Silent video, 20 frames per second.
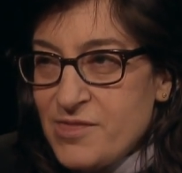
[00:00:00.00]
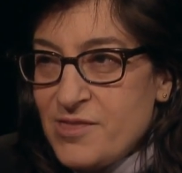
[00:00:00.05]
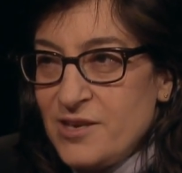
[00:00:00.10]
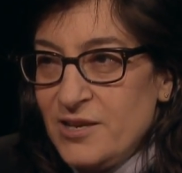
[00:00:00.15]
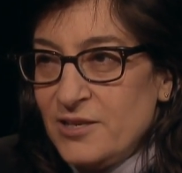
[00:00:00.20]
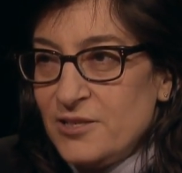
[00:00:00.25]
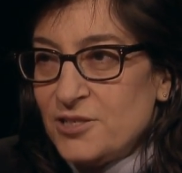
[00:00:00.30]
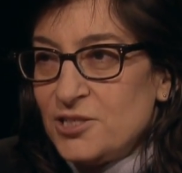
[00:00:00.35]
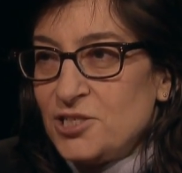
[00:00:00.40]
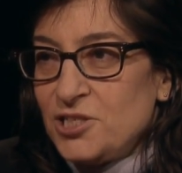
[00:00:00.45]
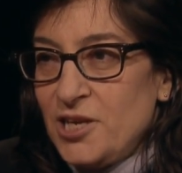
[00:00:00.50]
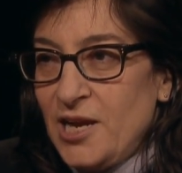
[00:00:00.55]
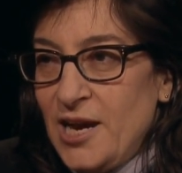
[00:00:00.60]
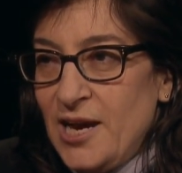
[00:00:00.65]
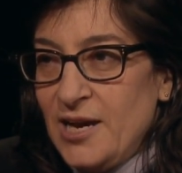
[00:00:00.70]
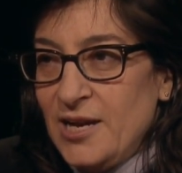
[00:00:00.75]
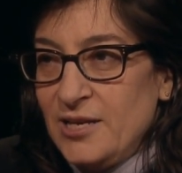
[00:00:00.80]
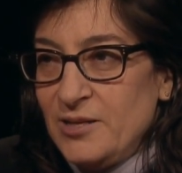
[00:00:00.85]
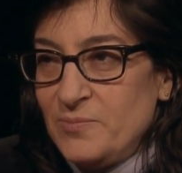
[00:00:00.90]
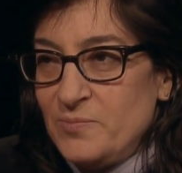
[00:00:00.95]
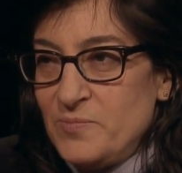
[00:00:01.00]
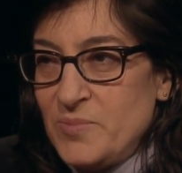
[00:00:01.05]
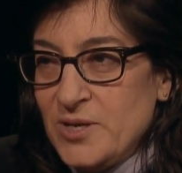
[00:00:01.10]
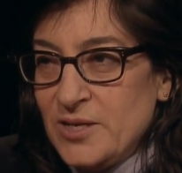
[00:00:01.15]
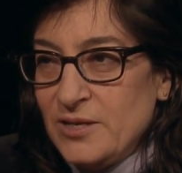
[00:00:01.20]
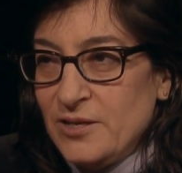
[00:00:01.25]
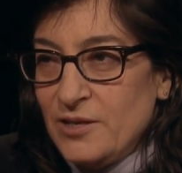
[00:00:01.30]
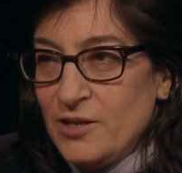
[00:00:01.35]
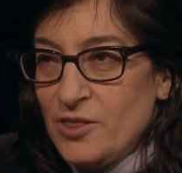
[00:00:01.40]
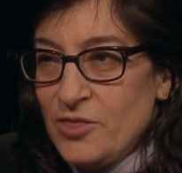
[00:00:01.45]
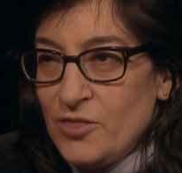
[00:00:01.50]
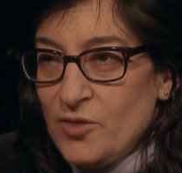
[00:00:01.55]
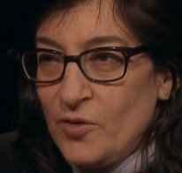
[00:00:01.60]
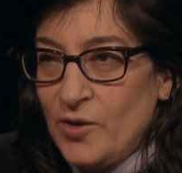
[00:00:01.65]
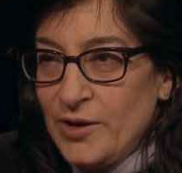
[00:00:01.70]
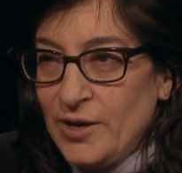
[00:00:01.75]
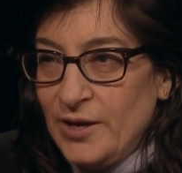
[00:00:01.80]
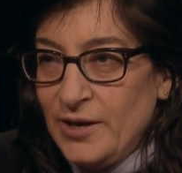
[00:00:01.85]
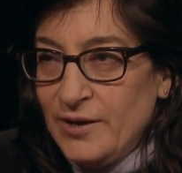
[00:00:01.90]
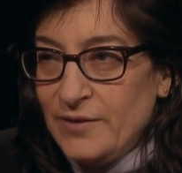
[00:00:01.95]
Yiddish had been
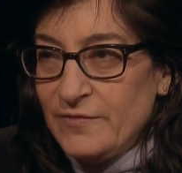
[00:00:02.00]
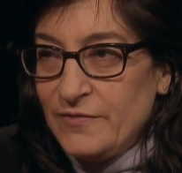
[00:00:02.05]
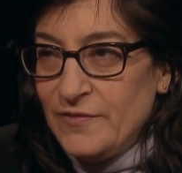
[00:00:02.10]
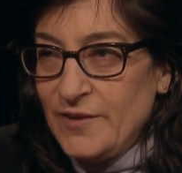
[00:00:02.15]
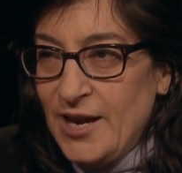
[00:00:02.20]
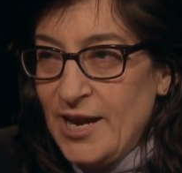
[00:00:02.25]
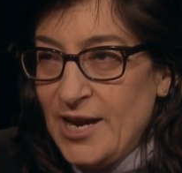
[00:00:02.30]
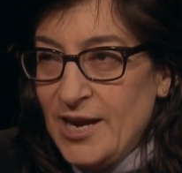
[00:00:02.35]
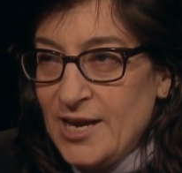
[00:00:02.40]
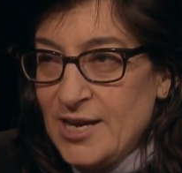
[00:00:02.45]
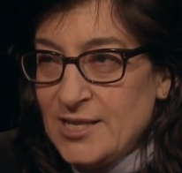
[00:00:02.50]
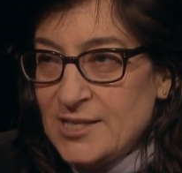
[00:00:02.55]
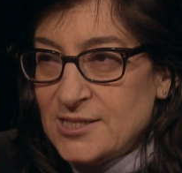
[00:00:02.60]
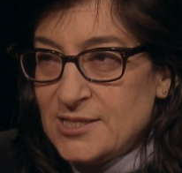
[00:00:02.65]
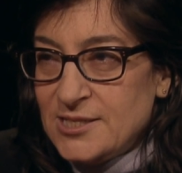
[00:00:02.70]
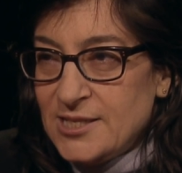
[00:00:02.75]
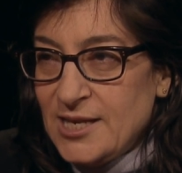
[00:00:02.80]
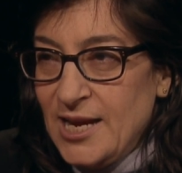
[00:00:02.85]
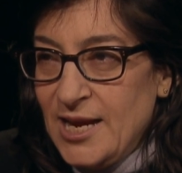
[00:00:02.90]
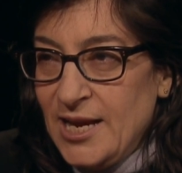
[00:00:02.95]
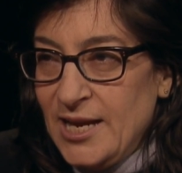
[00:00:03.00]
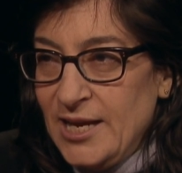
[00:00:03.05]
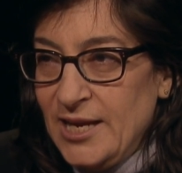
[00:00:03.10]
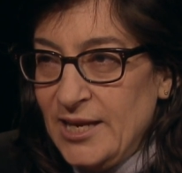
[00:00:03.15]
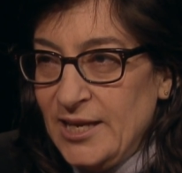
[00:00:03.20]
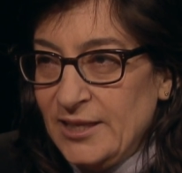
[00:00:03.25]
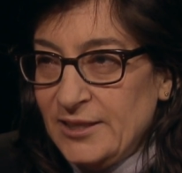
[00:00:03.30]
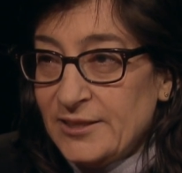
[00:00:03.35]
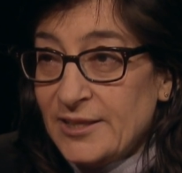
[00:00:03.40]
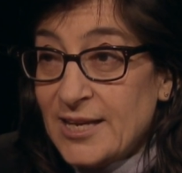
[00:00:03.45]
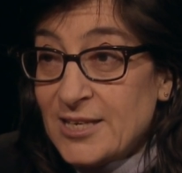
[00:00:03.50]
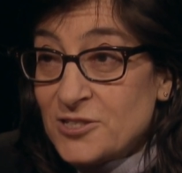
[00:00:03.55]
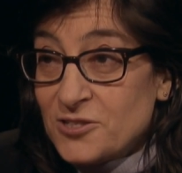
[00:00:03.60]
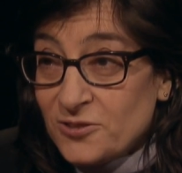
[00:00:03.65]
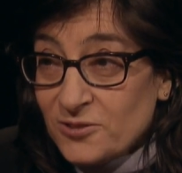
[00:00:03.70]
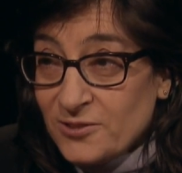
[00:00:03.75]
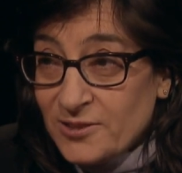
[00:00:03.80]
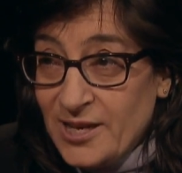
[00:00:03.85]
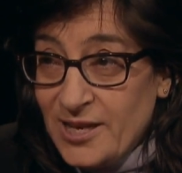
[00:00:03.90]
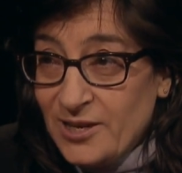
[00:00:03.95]
thought of as a
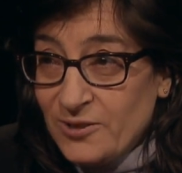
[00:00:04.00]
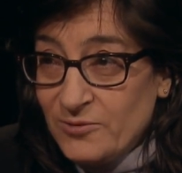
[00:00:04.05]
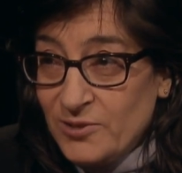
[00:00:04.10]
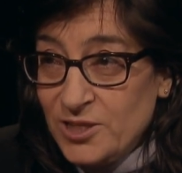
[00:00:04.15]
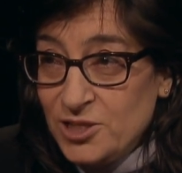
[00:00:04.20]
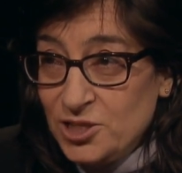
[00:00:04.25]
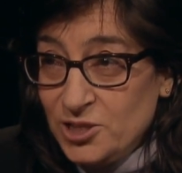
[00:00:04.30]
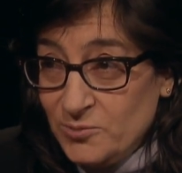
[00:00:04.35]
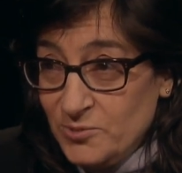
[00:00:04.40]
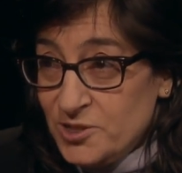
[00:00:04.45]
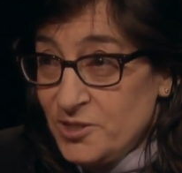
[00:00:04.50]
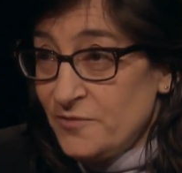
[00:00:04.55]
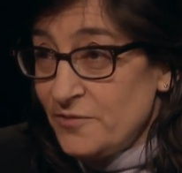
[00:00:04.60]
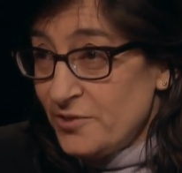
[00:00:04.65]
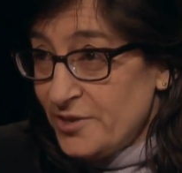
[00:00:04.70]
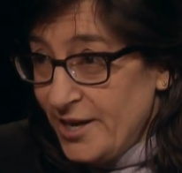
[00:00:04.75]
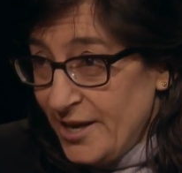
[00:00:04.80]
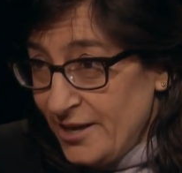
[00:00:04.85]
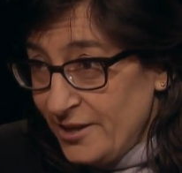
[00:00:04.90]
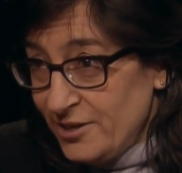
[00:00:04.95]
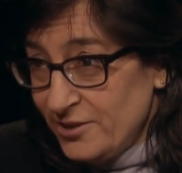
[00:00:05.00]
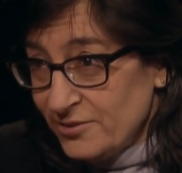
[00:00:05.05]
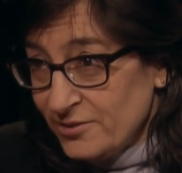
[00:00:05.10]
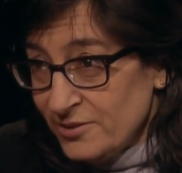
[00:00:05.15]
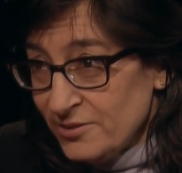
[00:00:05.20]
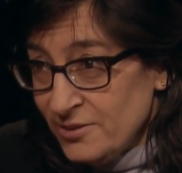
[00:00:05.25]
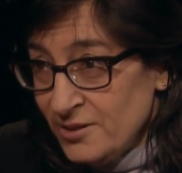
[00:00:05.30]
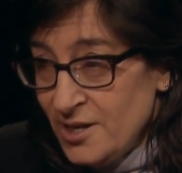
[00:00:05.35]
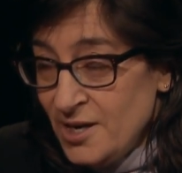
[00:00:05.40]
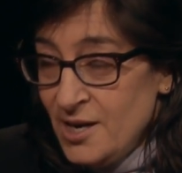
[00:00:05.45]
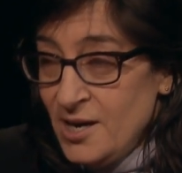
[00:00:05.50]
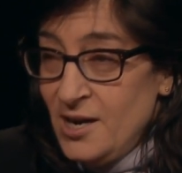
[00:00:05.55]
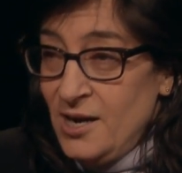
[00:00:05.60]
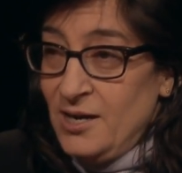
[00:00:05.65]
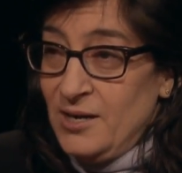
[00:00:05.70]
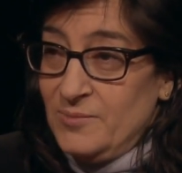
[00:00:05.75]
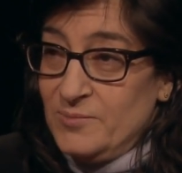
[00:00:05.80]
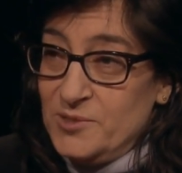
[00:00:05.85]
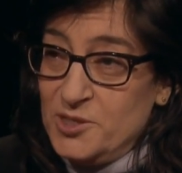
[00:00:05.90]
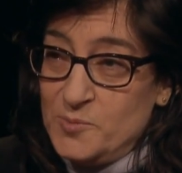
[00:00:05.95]
lesser language. It was a vernacular
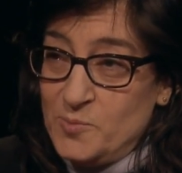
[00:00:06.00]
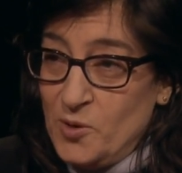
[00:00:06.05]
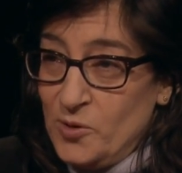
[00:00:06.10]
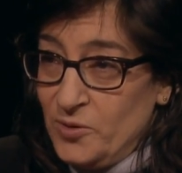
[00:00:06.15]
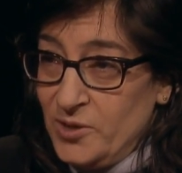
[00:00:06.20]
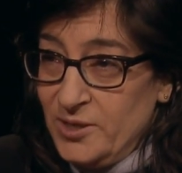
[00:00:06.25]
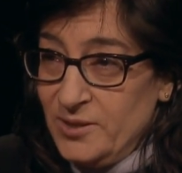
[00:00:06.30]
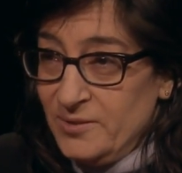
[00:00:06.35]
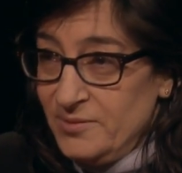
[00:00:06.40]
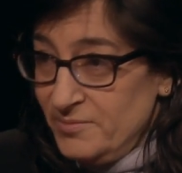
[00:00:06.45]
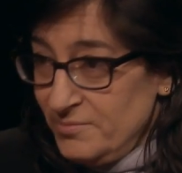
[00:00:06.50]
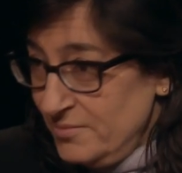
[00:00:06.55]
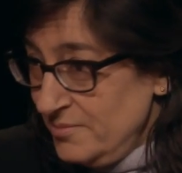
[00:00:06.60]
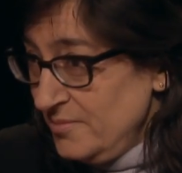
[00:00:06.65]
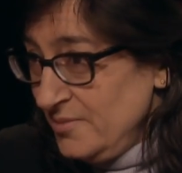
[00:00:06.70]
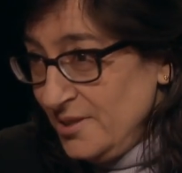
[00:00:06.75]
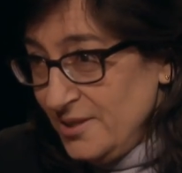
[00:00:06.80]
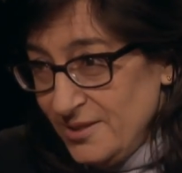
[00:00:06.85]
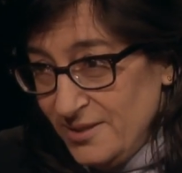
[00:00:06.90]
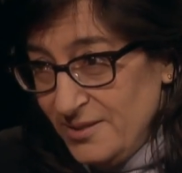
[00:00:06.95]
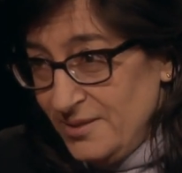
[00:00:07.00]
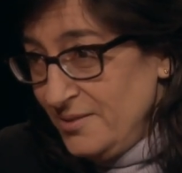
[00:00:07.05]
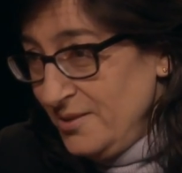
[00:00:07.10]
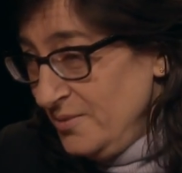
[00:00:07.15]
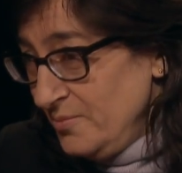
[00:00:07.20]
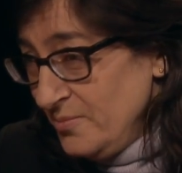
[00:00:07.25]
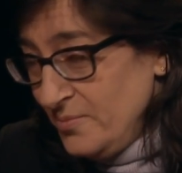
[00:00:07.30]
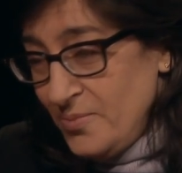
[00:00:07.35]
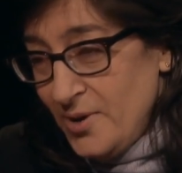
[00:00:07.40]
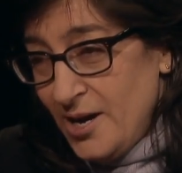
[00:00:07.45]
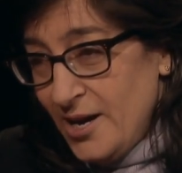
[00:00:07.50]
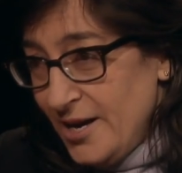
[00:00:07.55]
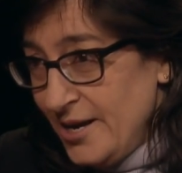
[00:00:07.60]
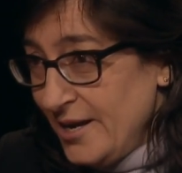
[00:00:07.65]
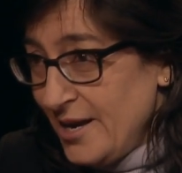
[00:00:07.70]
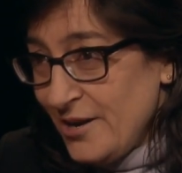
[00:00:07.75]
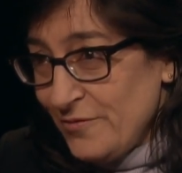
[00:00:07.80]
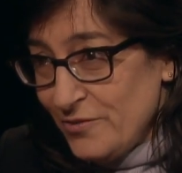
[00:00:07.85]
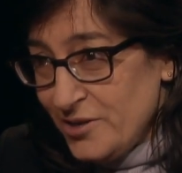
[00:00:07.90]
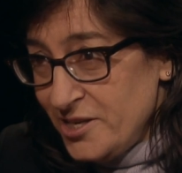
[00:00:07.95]
um, spoken uh, by
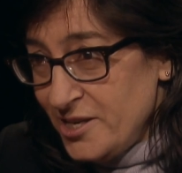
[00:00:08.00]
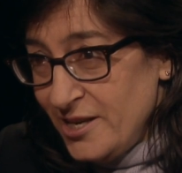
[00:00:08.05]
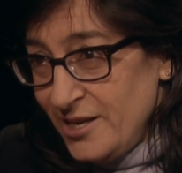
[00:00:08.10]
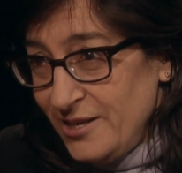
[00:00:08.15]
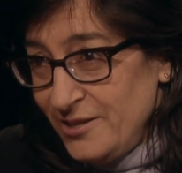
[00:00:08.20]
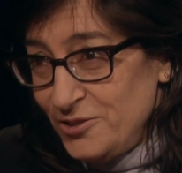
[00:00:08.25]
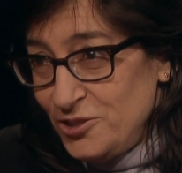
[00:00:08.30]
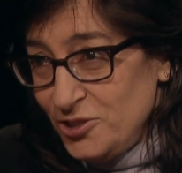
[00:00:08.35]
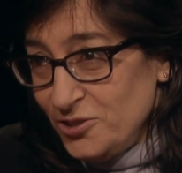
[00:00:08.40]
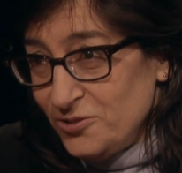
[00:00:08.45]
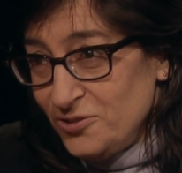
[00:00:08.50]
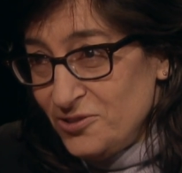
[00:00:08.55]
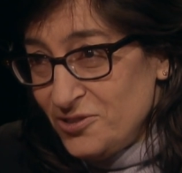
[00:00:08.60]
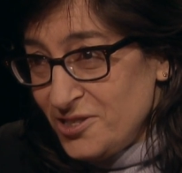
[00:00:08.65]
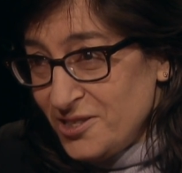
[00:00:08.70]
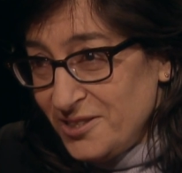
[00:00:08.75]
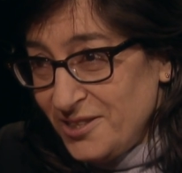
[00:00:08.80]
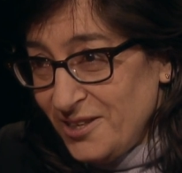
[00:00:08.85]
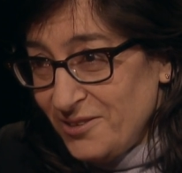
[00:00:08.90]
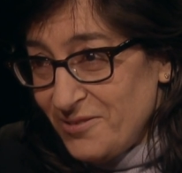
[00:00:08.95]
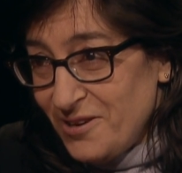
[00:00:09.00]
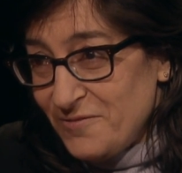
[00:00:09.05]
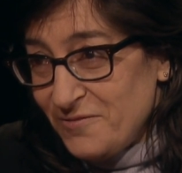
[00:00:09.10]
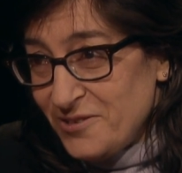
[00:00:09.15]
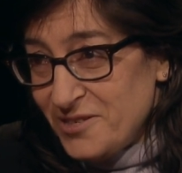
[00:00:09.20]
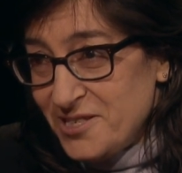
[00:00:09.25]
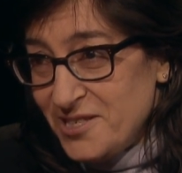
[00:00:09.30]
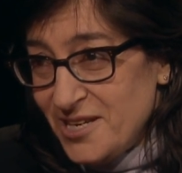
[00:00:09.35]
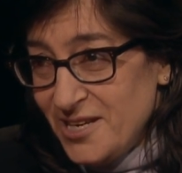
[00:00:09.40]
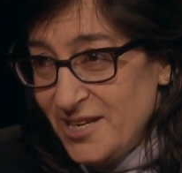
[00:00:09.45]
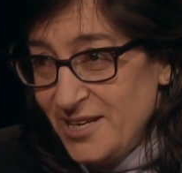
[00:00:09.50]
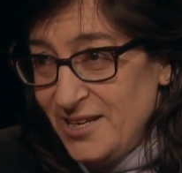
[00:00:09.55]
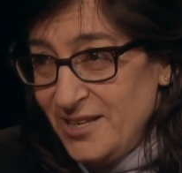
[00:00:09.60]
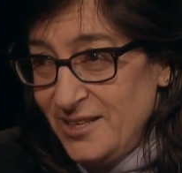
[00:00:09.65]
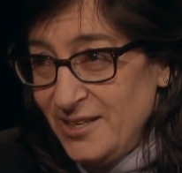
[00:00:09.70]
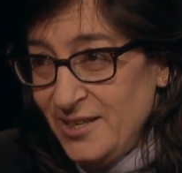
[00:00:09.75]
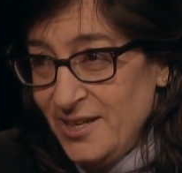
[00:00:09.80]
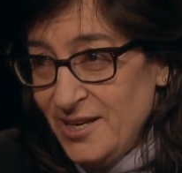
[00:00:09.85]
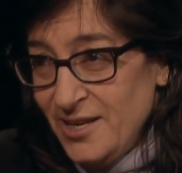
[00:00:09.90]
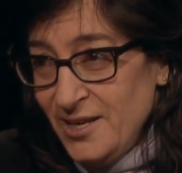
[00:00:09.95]
everyday Jews in their
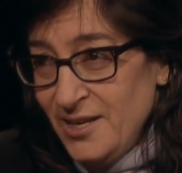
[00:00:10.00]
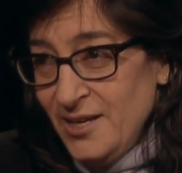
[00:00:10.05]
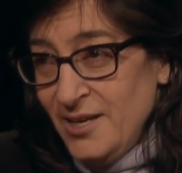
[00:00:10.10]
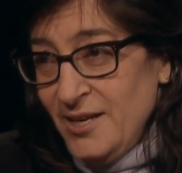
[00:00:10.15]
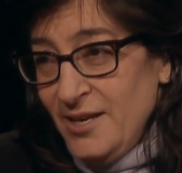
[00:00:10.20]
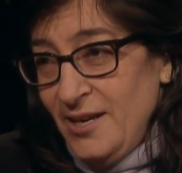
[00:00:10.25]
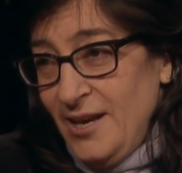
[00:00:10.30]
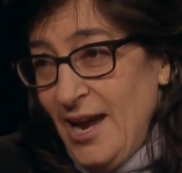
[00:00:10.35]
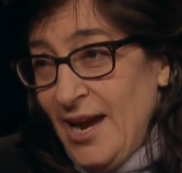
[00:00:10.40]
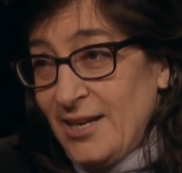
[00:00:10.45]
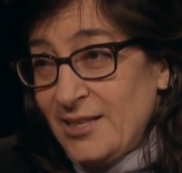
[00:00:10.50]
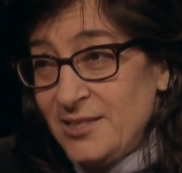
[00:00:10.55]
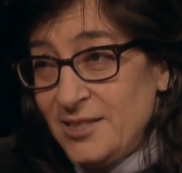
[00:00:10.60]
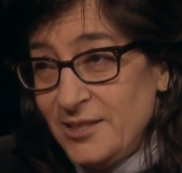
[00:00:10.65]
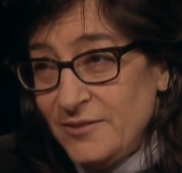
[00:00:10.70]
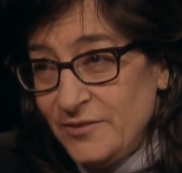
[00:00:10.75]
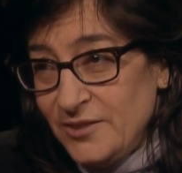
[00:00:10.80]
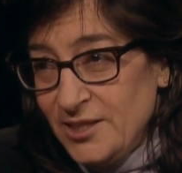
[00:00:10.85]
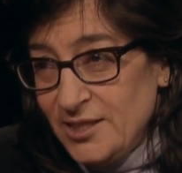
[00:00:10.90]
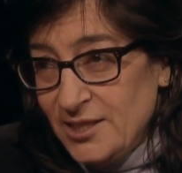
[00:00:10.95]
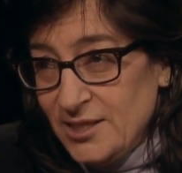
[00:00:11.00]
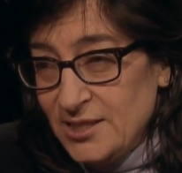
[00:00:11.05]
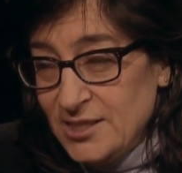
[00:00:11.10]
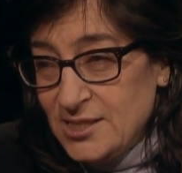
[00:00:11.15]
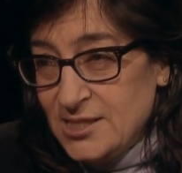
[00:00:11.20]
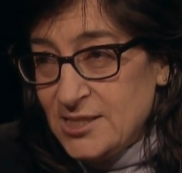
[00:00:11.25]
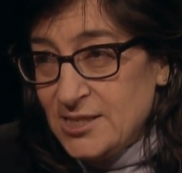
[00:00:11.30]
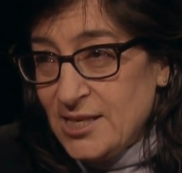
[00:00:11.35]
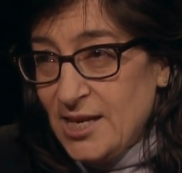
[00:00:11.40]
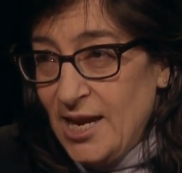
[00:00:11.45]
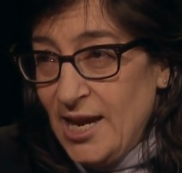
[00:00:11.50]
everyday activities.